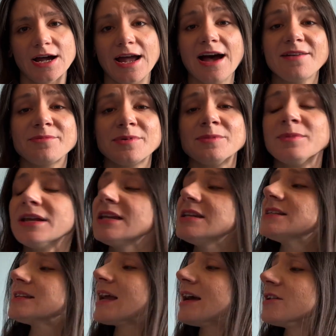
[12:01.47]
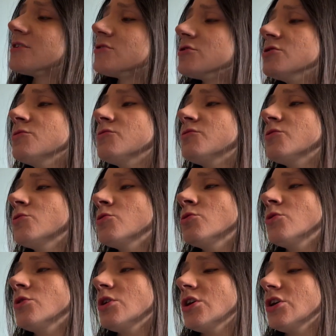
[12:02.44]
have been meaning to get to
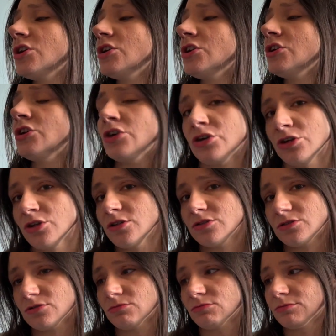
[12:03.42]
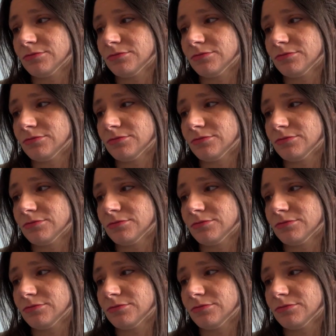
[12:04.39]
for years.